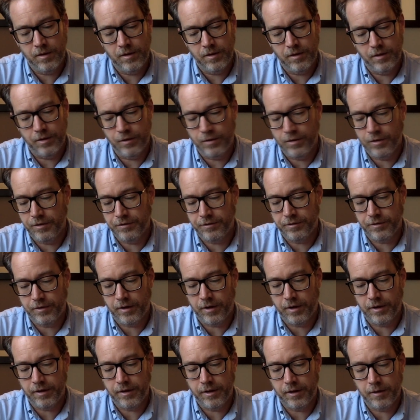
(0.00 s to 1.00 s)
There is
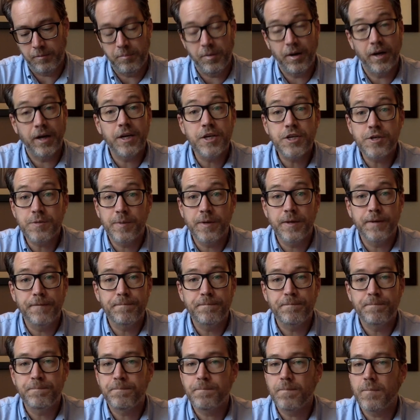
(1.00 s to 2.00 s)
uh, then punishment,
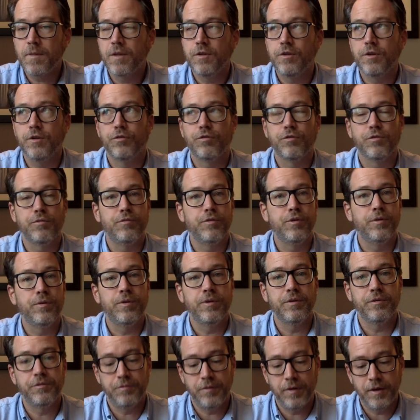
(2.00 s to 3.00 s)
these are viewed
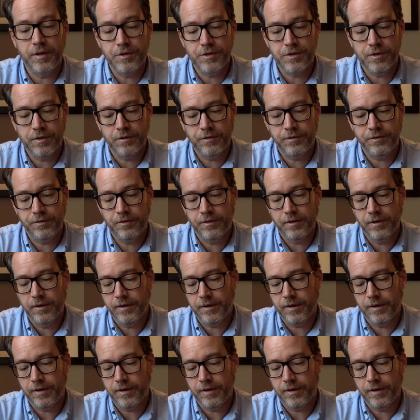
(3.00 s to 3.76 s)
as vengeance,